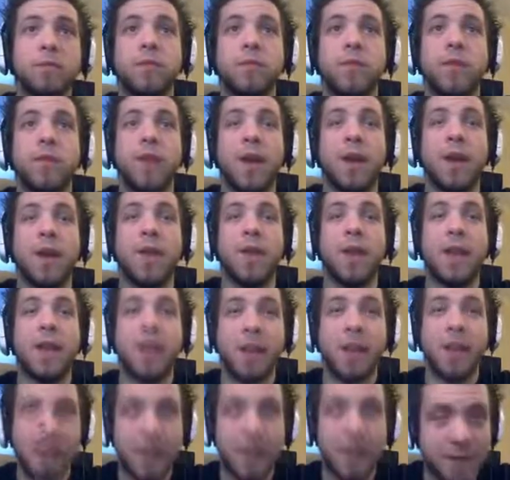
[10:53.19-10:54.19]
And then
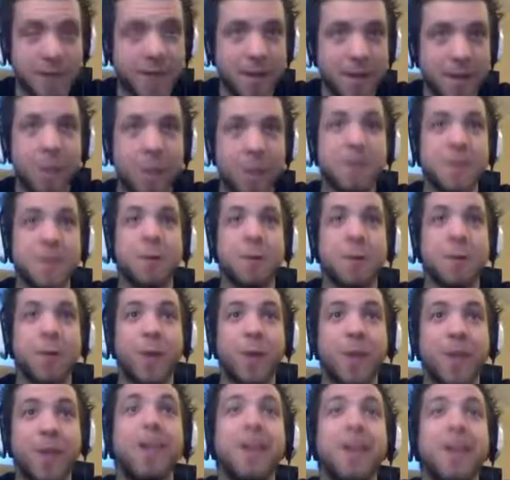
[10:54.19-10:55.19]
it's time to win.
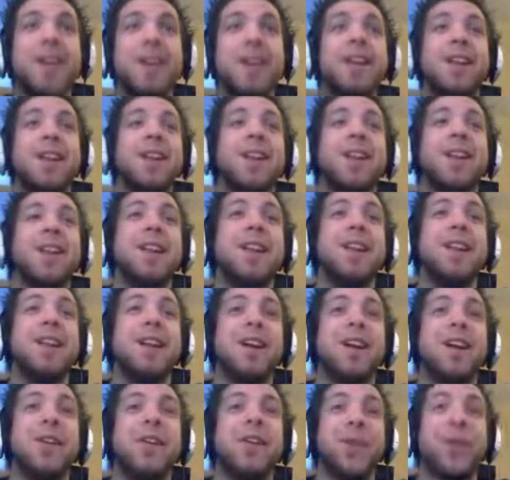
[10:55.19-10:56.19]

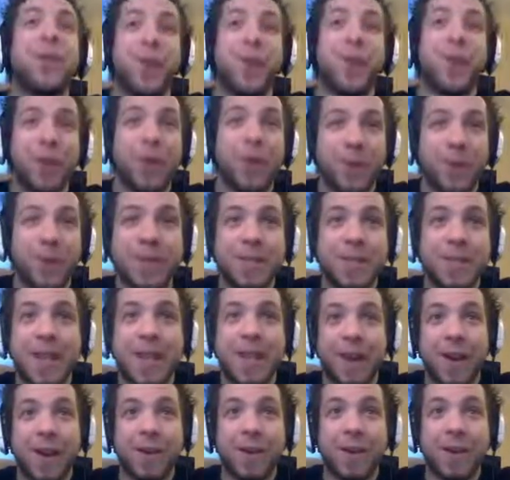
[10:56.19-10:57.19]
With all those
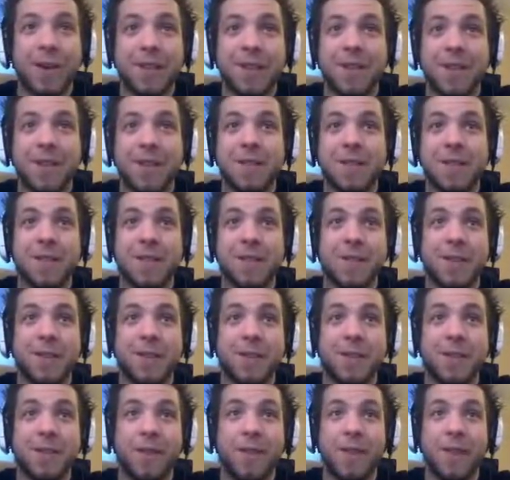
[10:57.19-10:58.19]
characters, sweet,
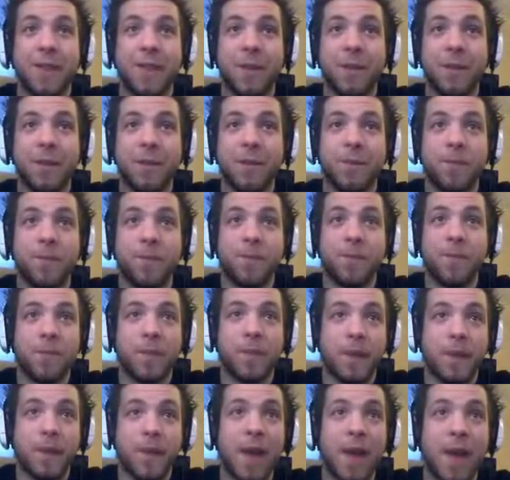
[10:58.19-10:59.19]
eh?
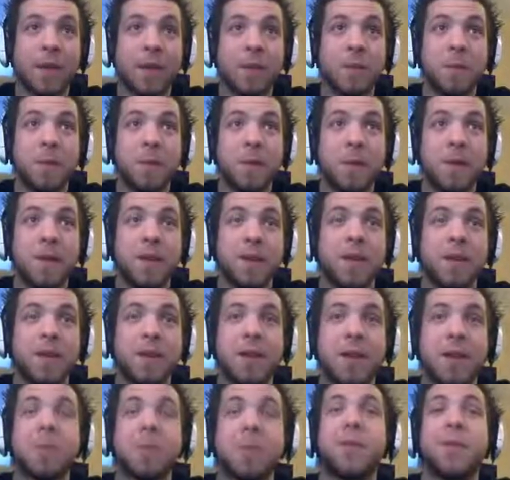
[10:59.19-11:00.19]
That'll be that'll
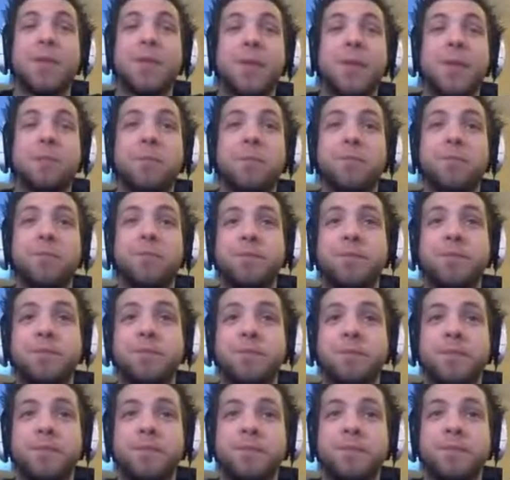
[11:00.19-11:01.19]
be fun.
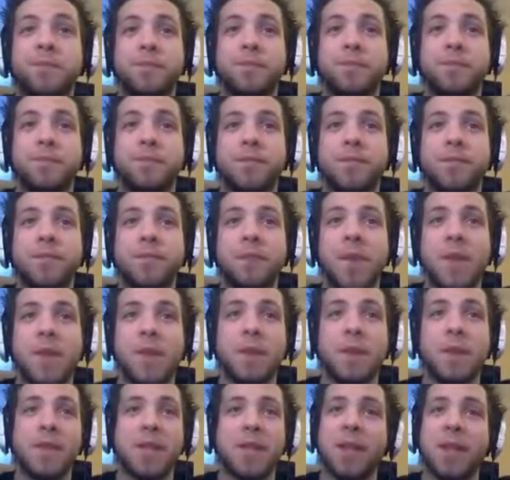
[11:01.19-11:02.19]
I'm
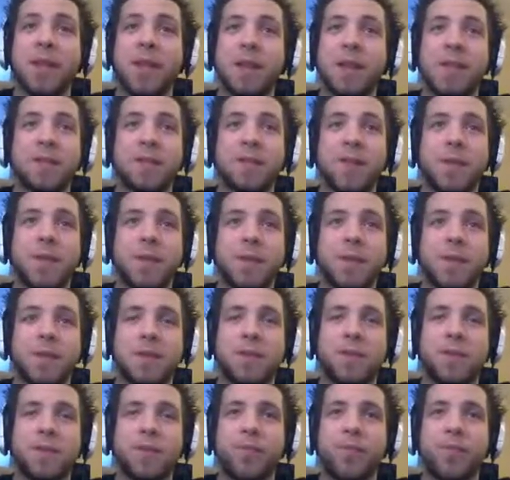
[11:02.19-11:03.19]
excited. That's that's
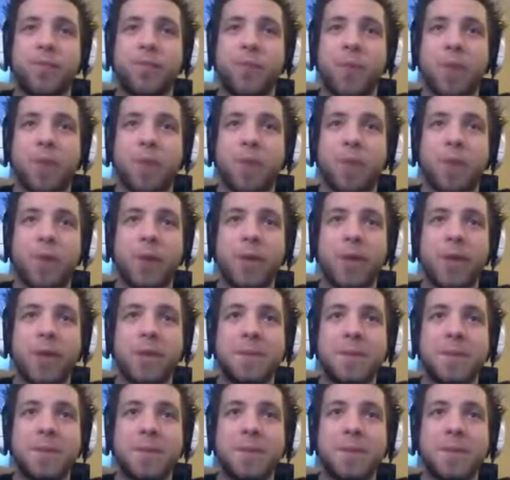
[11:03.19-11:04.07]
part of what keeps this